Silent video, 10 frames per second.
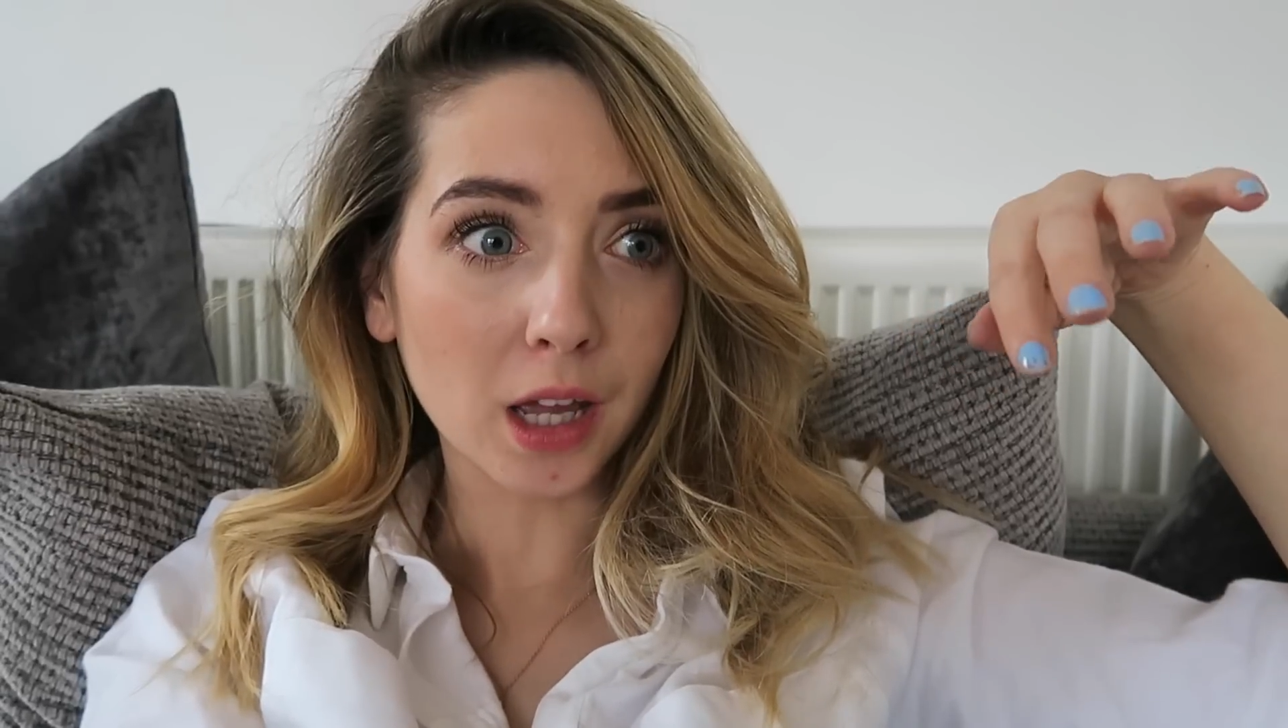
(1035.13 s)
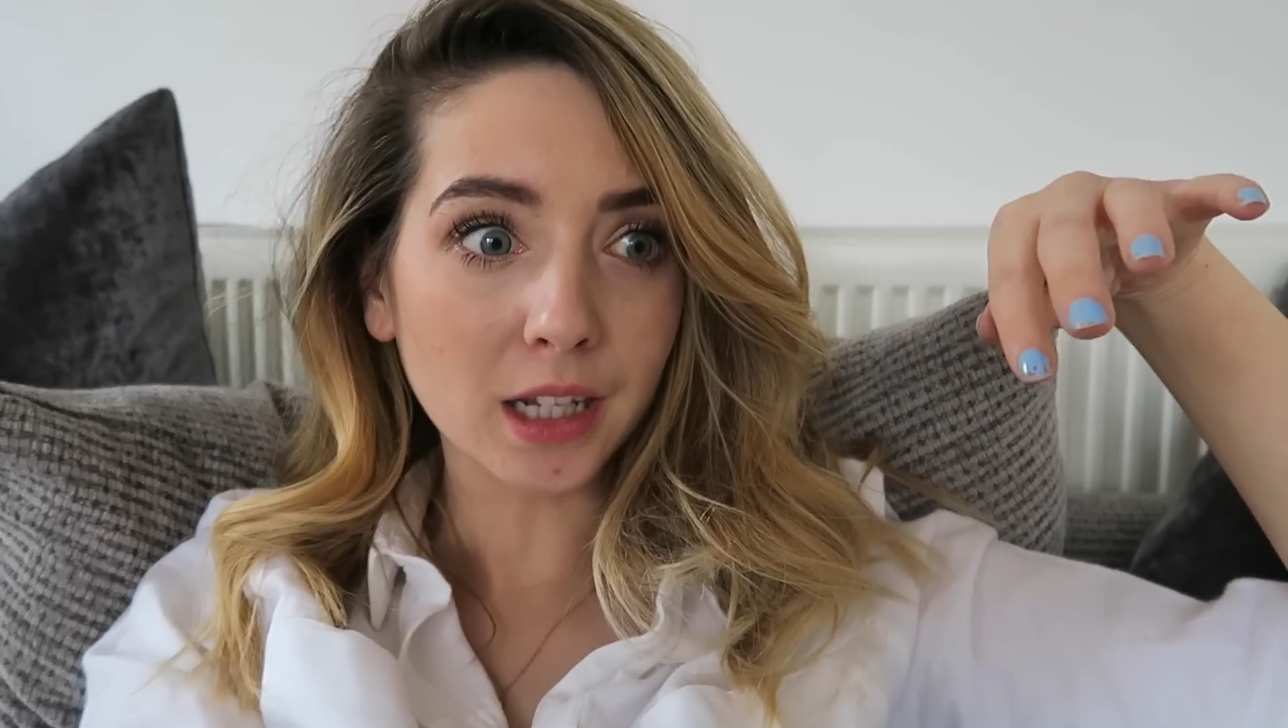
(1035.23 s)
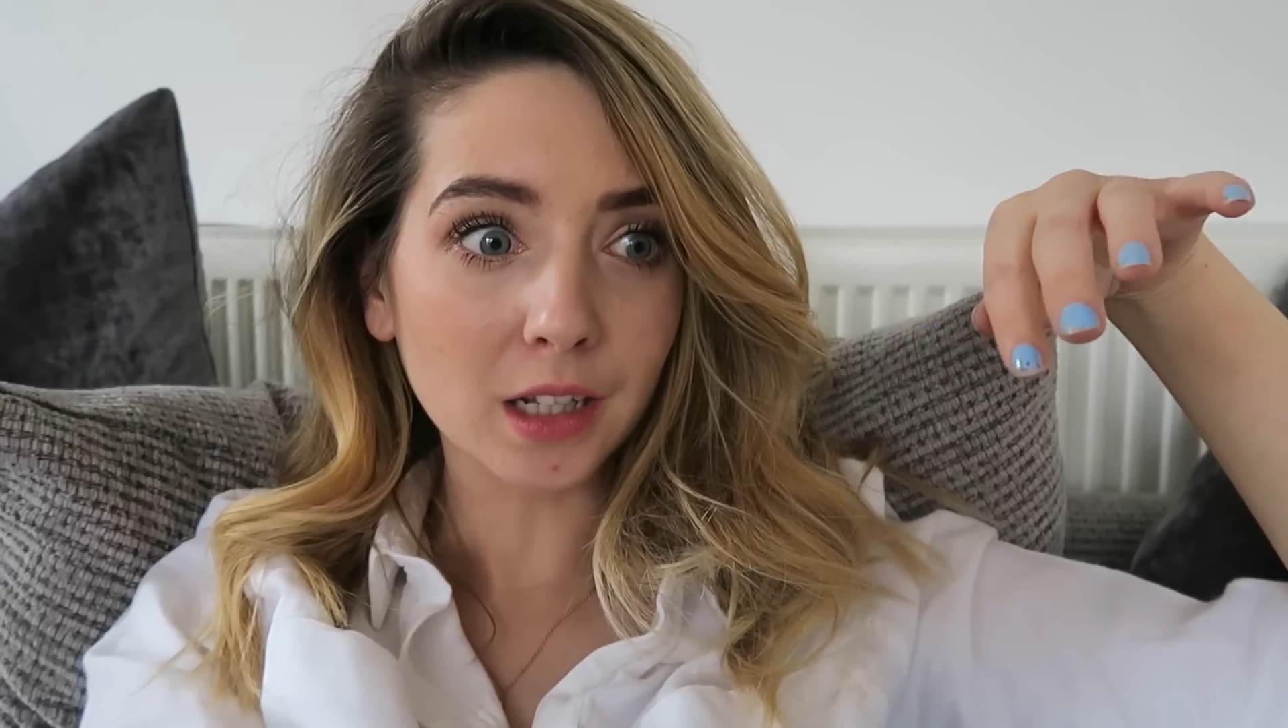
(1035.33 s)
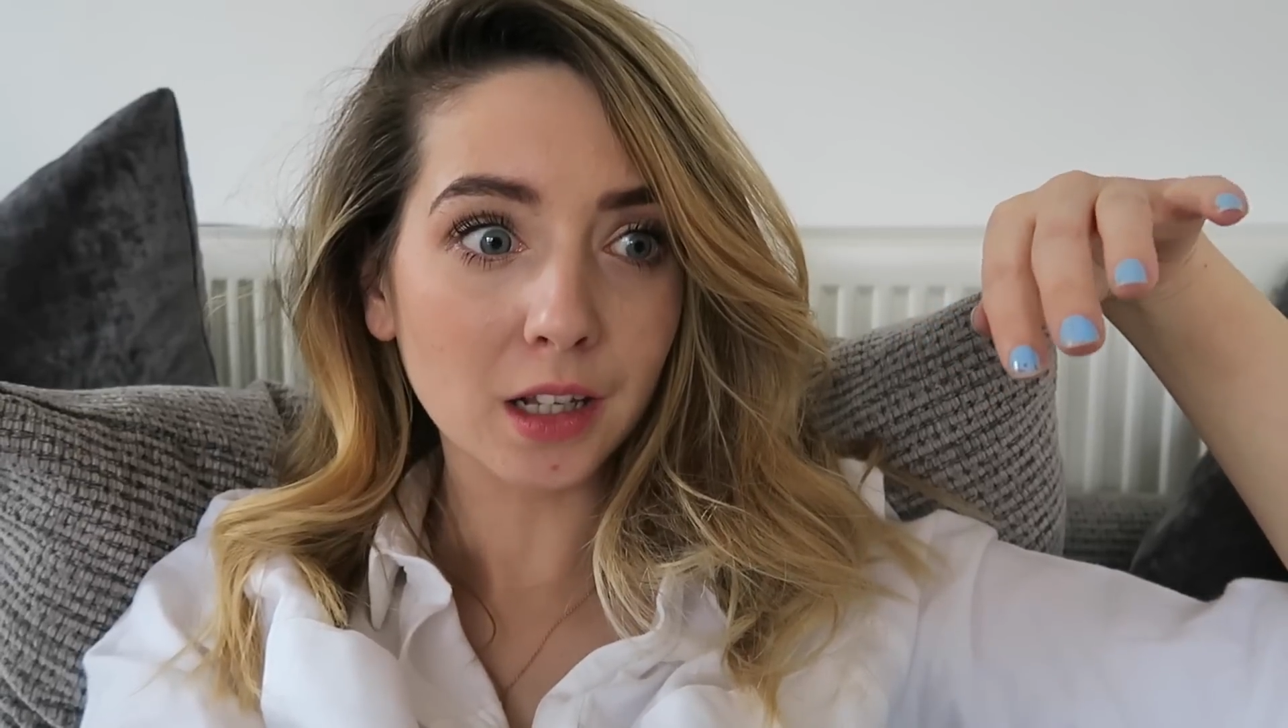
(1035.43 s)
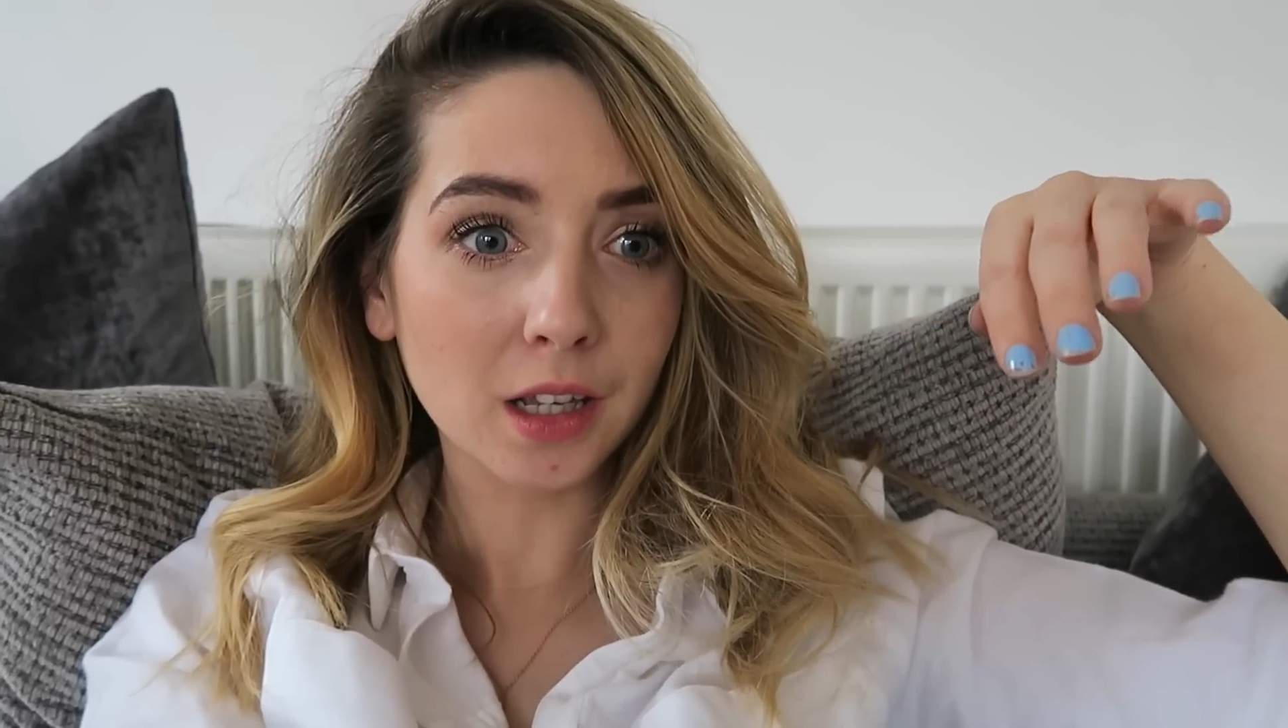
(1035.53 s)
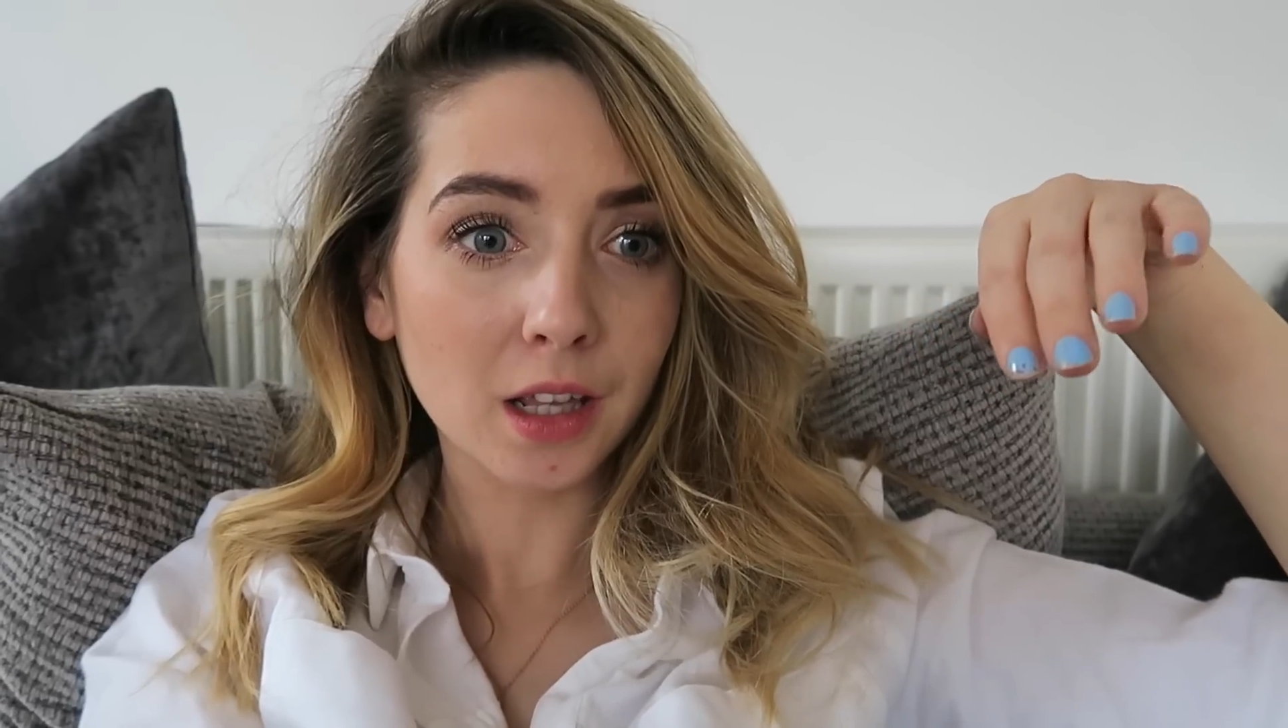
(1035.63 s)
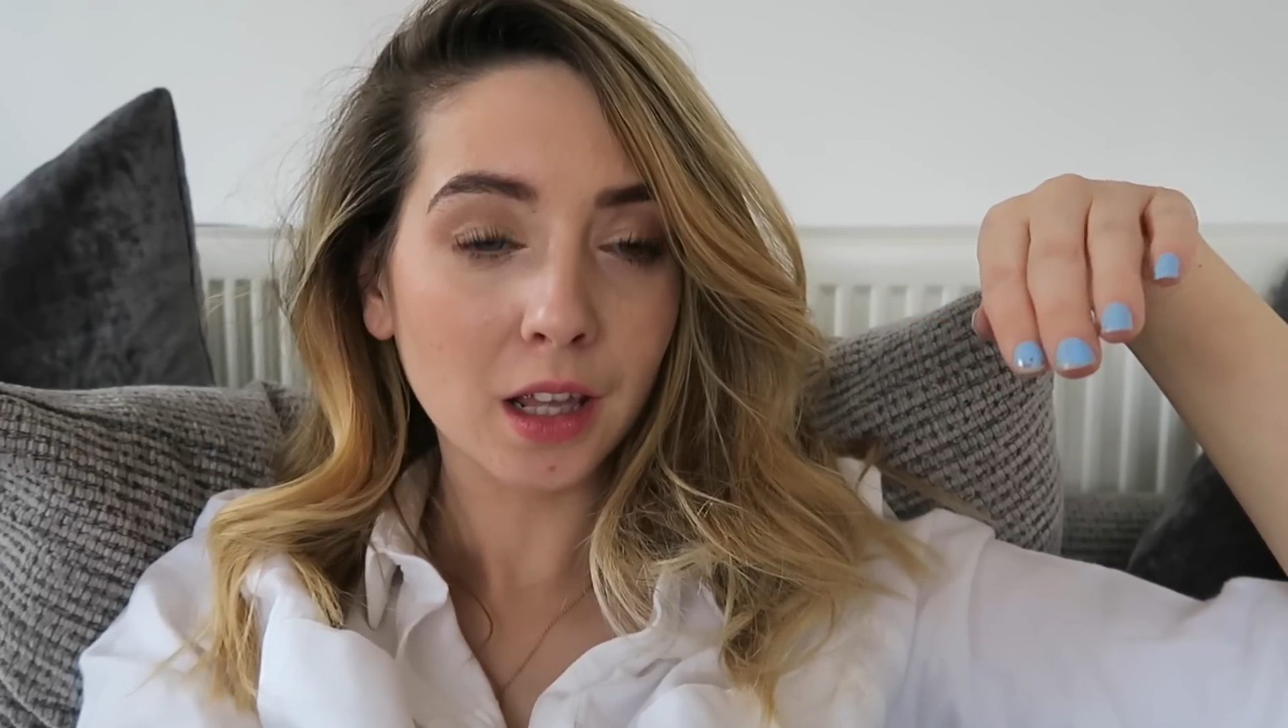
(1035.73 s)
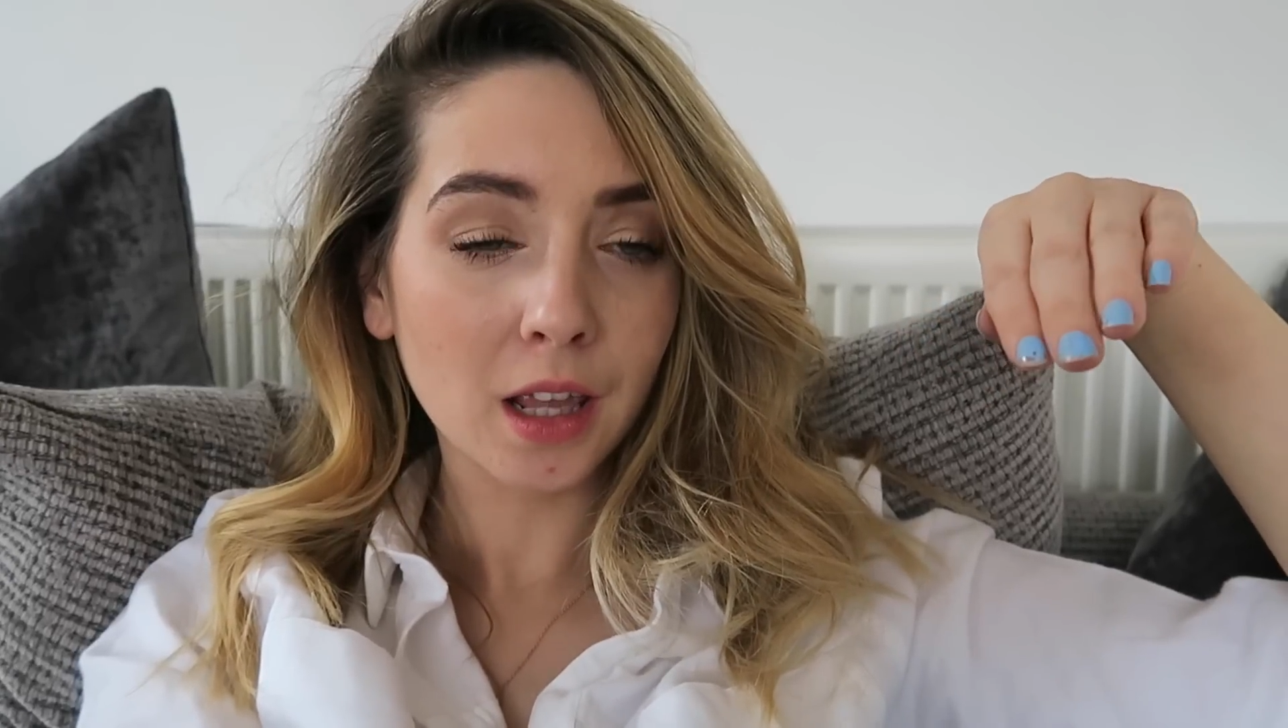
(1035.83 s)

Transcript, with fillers: like